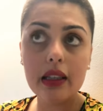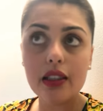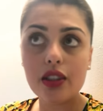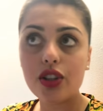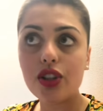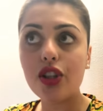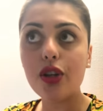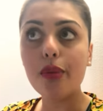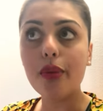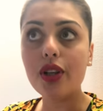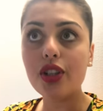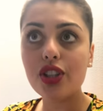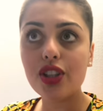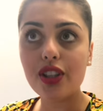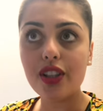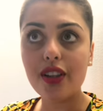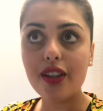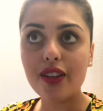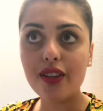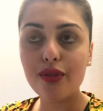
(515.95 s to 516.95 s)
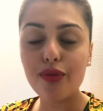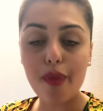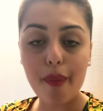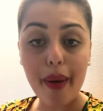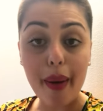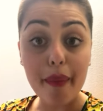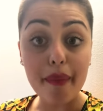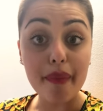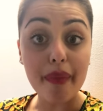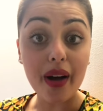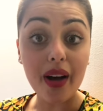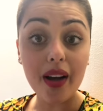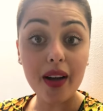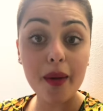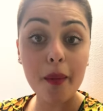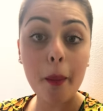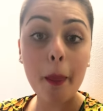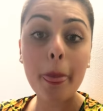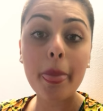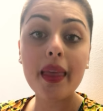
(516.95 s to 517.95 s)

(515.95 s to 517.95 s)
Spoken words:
it's too much to remember,